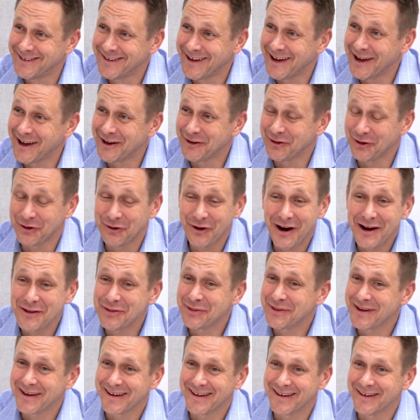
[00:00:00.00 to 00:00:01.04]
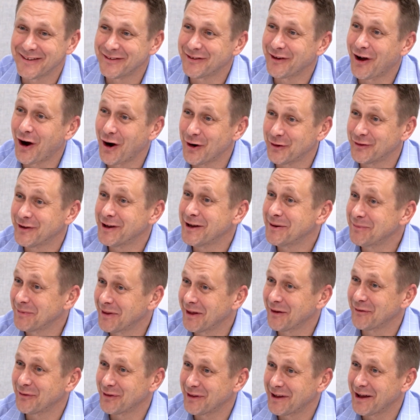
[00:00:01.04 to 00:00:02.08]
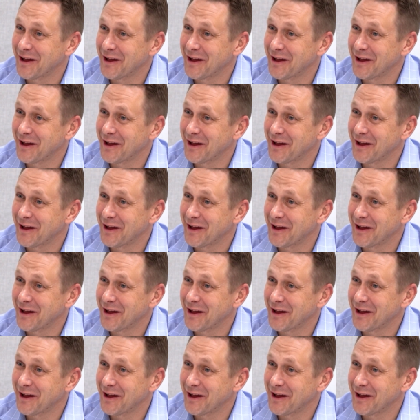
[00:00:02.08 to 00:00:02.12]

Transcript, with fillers: and the great thing is, our team loves